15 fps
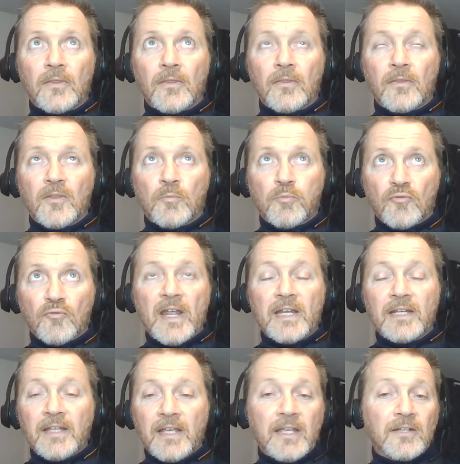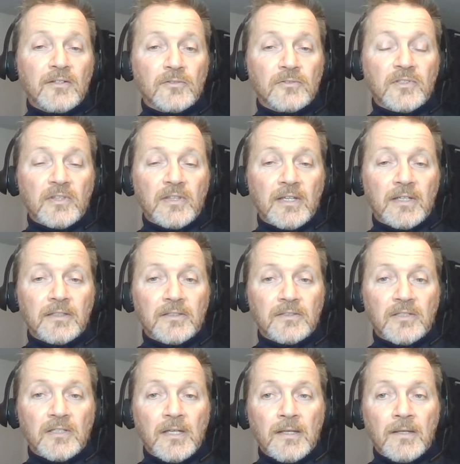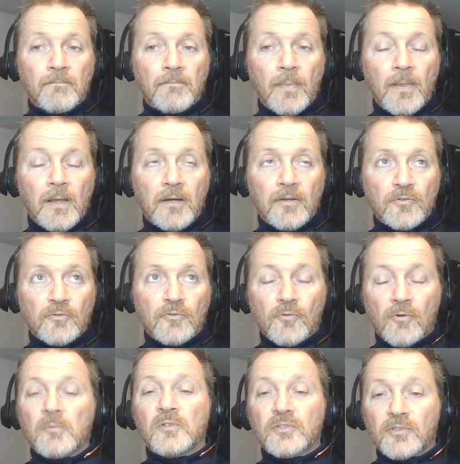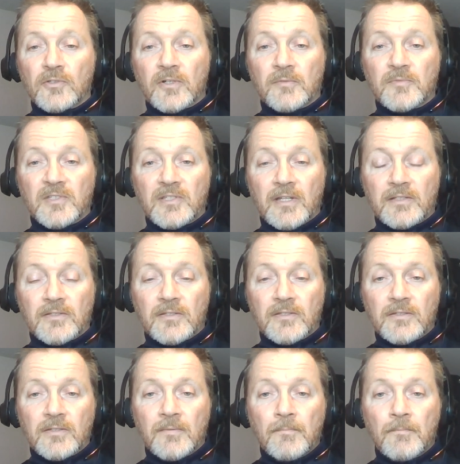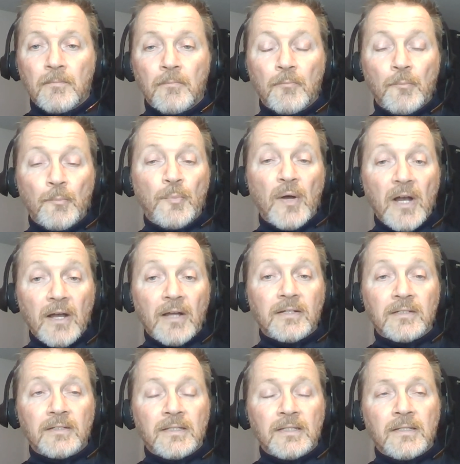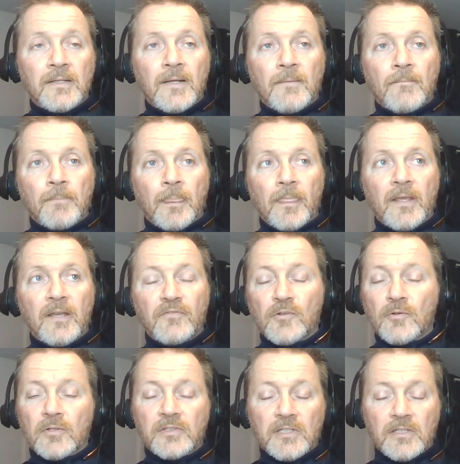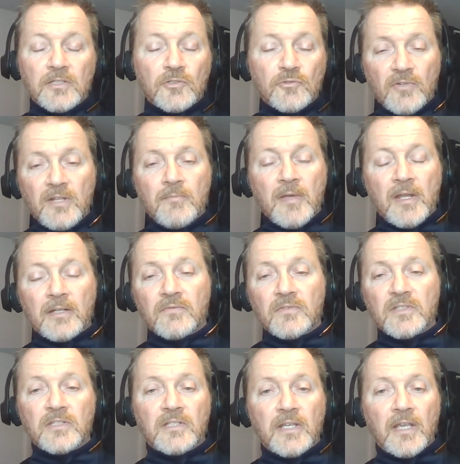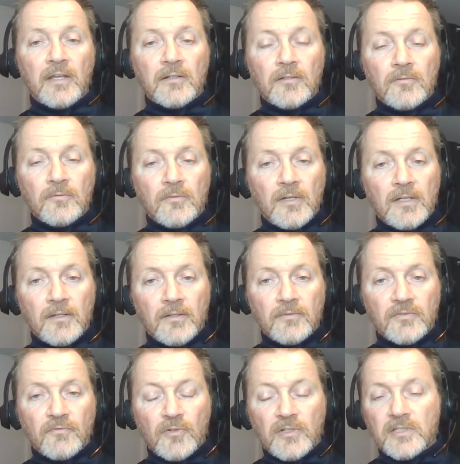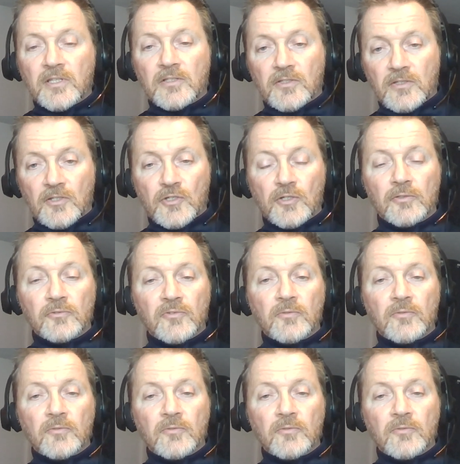the brain handles things under normal circumstances. But if you're at the extreme end of the scale, uh, for instance, the children